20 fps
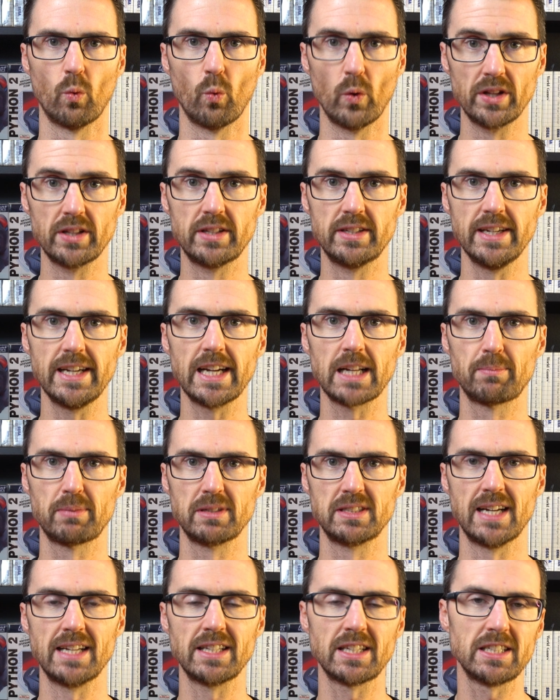When Tjeerd
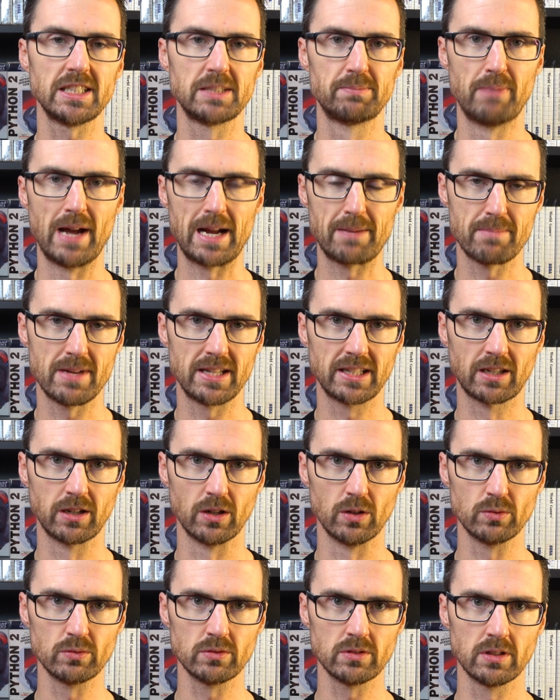presented his Pac-Man
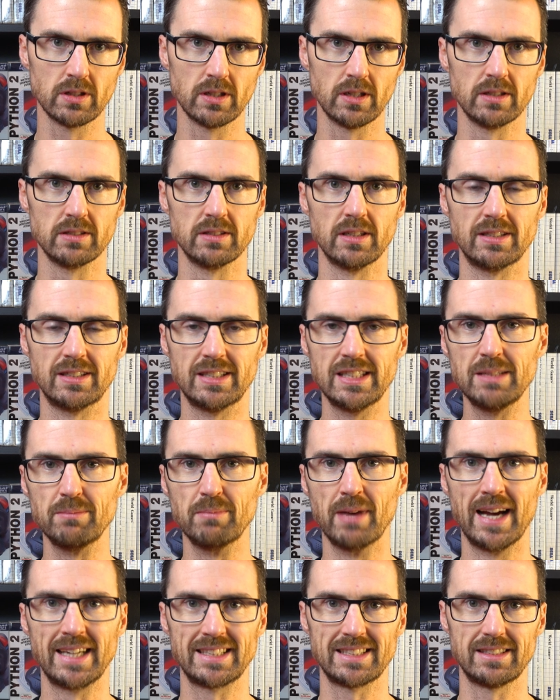clone, the team
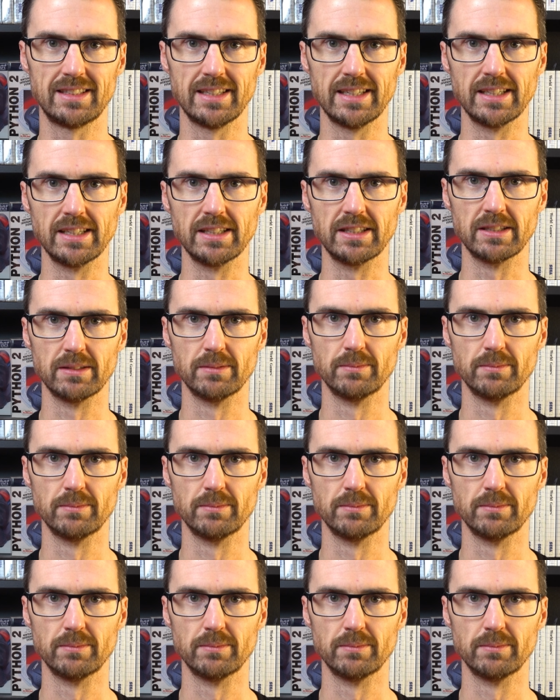hesitated.